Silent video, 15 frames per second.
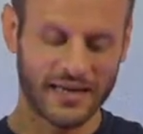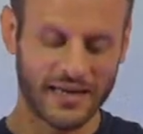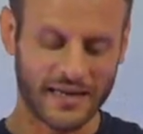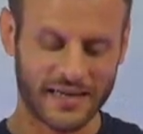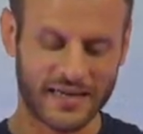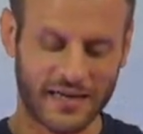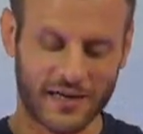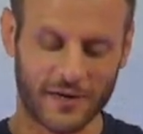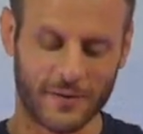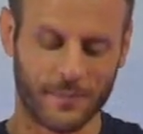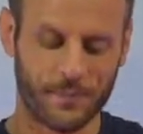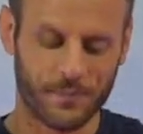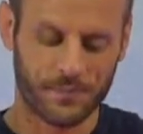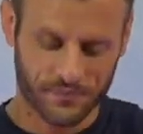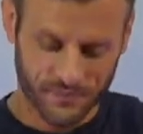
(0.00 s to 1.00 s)
And here,
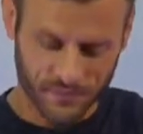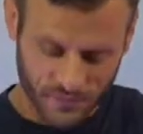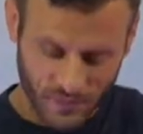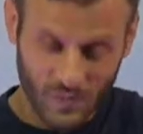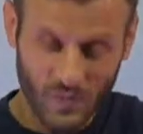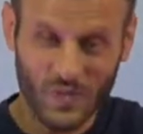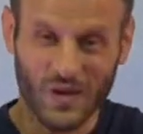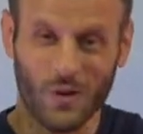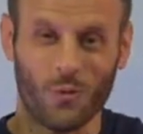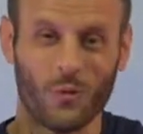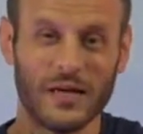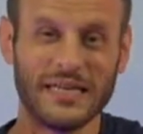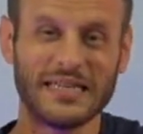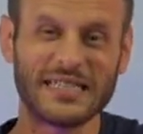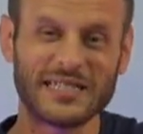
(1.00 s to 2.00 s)

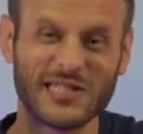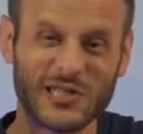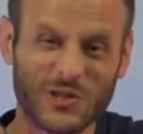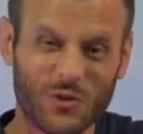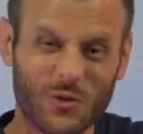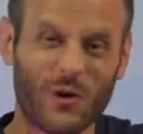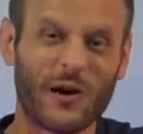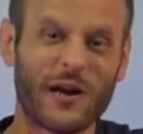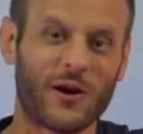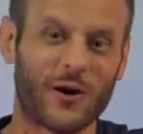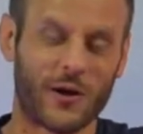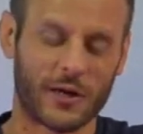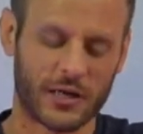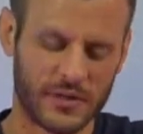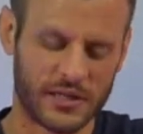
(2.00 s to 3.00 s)
we destroy
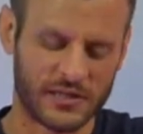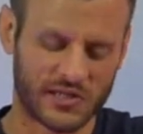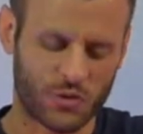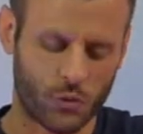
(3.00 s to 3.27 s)
arguments.